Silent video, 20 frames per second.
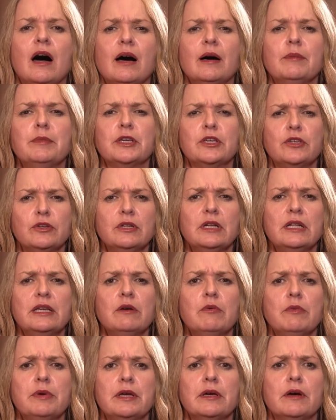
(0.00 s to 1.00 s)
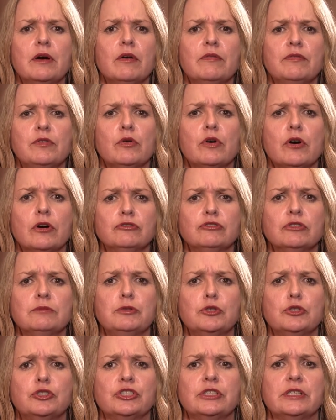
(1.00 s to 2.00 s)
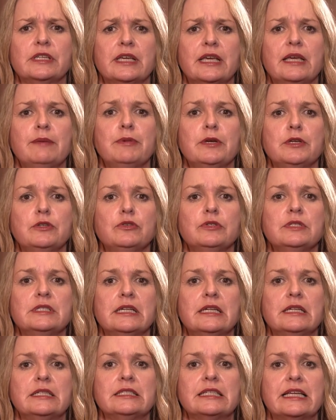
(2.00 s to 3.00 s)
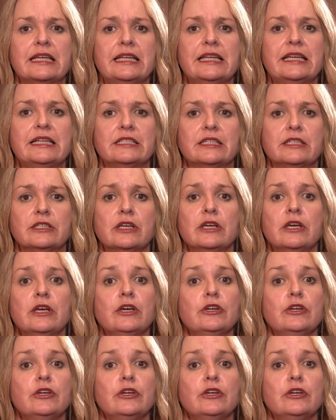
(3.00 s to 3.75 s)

I'm acutely aware of your contribution in keeping New Zealand connected